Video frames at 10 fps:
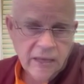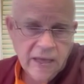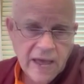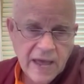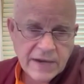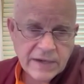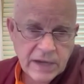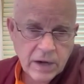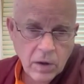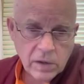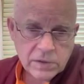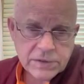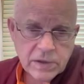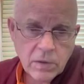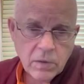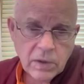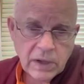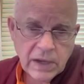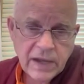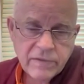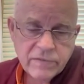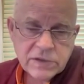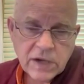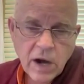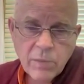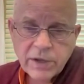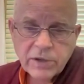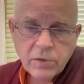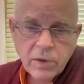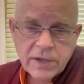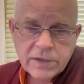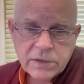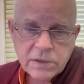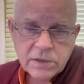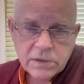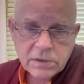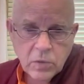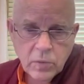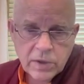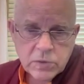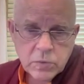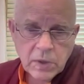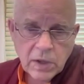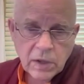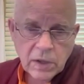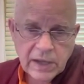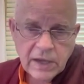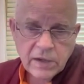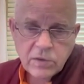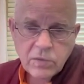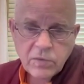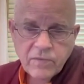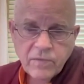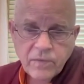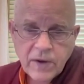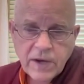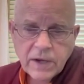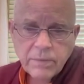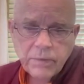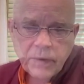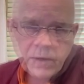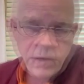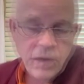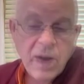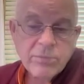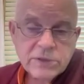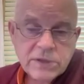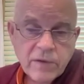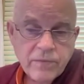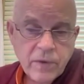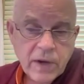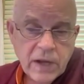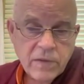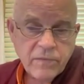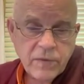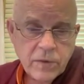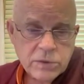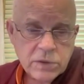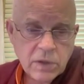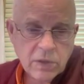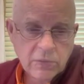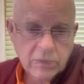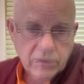And it also leaves karmic traces, which will lead to the freedom from suffering in the future.